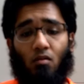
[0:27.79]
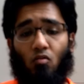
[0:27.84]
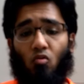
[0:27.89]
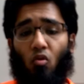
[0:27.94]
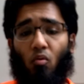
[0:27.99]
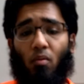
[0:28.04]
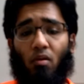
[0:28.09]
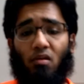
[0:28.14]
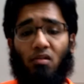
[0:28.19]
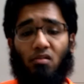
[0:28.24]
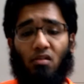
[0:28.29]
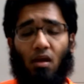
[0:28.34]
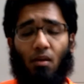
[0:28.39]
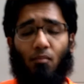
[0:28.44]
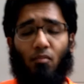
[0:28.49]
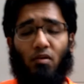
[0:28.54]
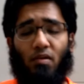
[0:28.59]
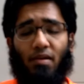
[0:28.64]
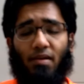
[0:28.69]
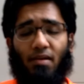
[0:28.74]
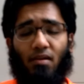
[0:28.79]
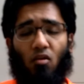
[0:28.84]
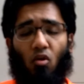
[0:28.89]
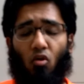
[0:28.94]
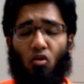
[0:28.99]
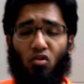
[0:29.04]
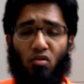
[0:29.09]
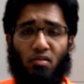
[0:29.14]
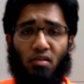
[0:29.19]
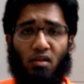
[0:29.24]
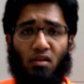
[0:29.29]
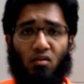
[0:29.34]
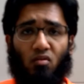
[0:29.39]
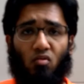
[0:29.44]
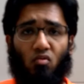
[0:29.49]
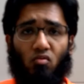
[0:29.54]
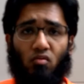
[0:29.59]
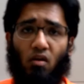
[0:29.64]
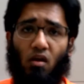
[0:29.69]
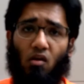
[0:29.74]
Normal cyber degree always
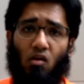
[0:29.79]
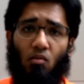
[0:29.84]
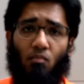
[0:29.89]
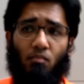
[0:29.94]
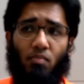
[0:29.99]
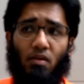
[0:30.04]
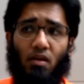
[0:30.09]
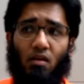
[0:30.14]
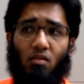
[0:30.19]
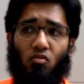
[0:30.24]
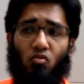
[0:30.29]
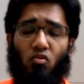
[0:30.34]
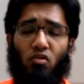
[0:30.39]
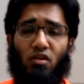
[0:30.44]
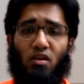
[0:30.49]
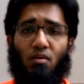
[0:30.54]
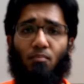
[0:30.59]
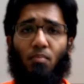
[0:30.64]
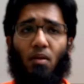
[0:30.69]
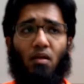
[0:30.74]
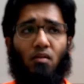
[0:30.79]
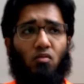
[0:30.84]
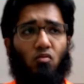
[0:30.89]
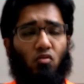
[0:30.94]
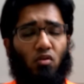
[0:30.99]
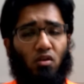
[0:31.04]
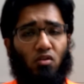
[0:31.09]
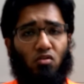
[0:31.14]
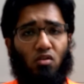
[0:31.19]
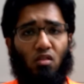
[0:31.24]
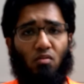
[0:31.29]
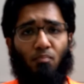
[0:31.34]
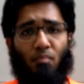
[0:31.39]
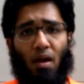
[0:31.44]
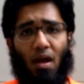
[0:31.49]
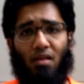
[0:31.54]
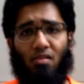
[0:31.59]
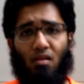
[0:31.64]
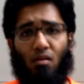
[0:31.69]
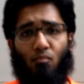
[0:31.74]
include the CompTIA Security Plus. You can just
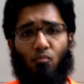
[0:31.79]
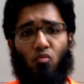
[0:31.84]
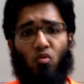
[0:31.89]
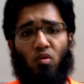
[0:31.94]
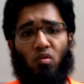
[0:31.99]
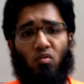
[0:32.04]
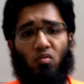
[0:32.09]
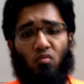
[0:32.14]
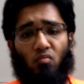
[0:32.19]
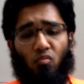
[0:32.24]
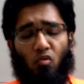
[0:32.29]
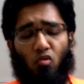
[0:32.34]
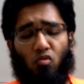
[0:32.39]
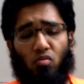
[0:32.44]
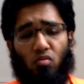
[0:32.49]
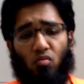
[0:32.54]
buy some books.